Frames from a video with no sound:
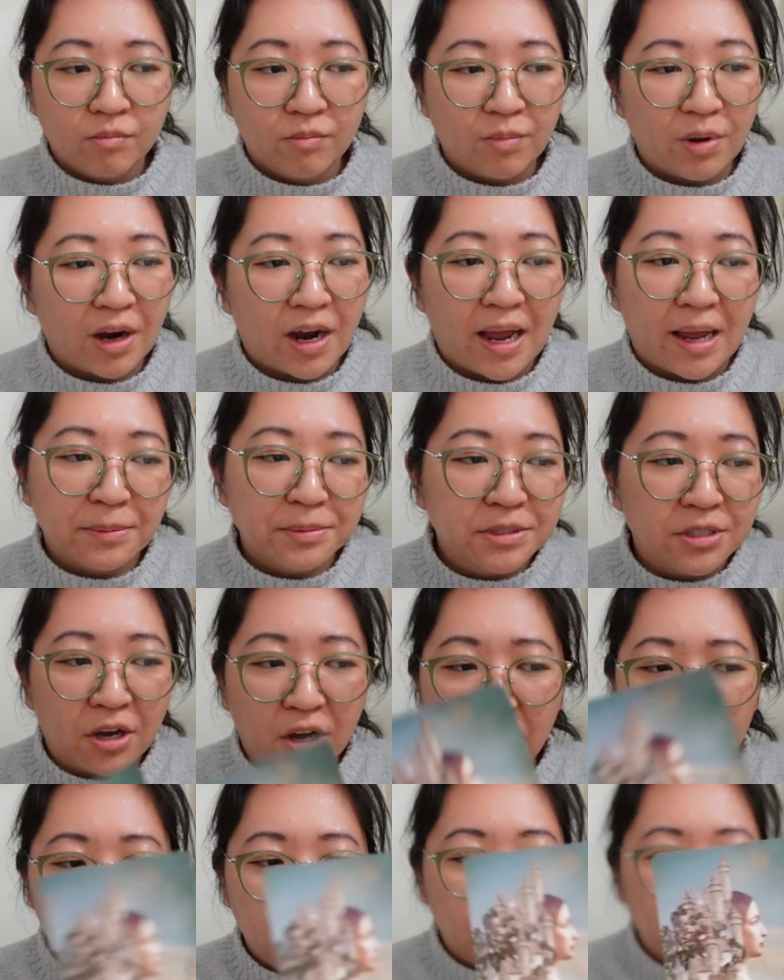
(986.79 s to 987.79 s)
perhaps
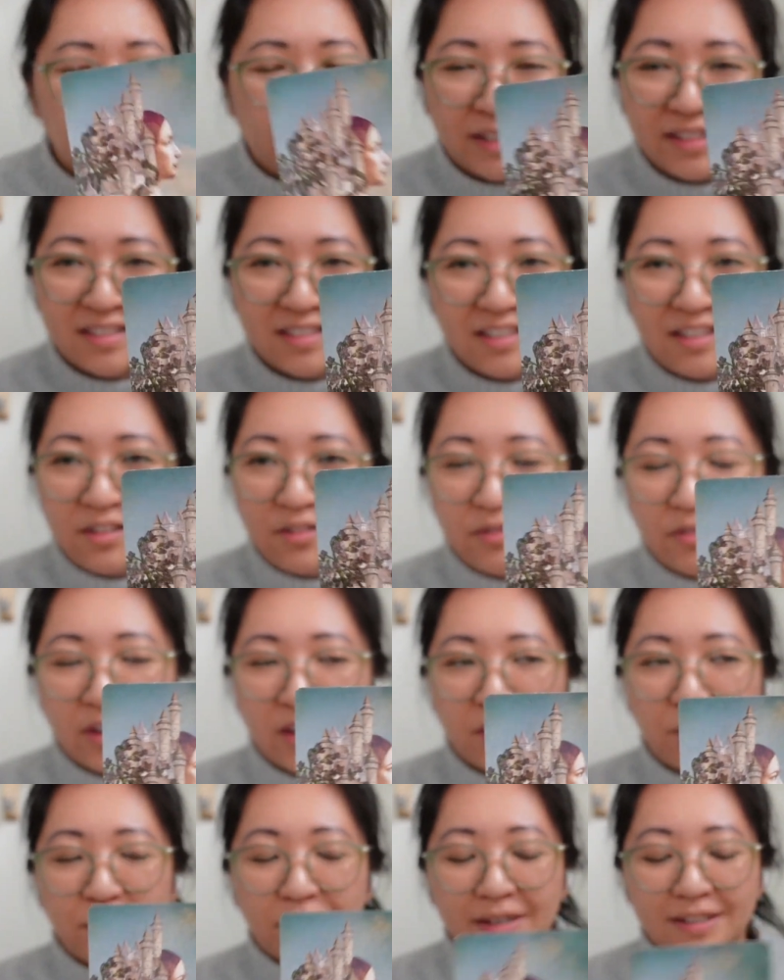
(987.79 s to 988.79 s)
compliments
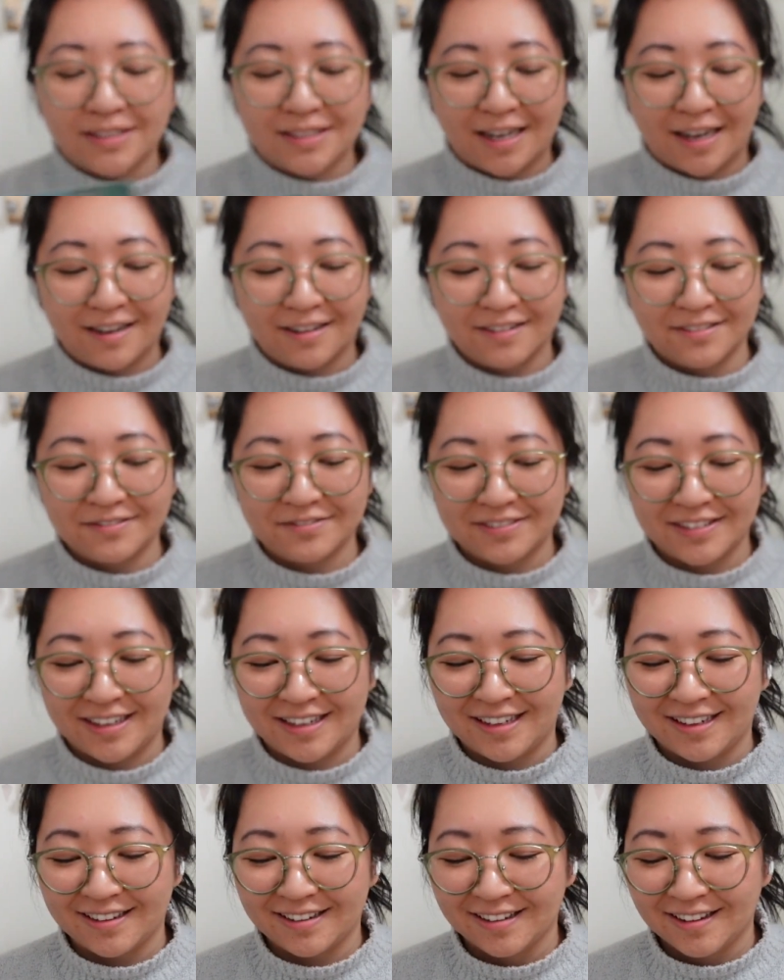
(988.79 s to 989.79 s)
even, but it's kind of
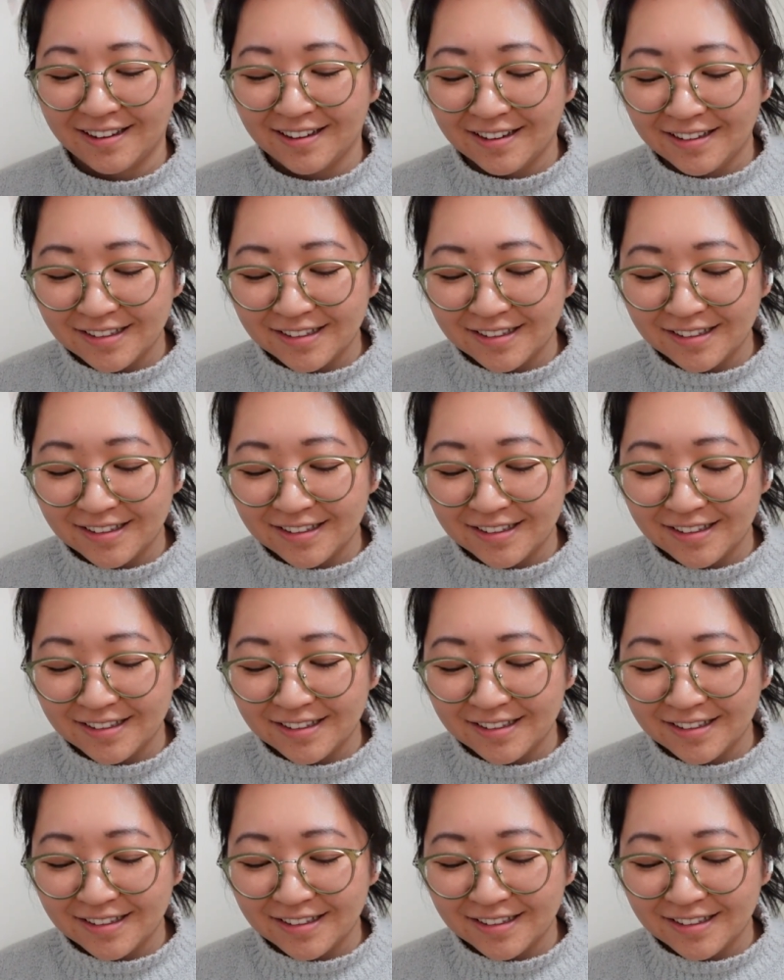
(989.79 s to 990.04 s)
like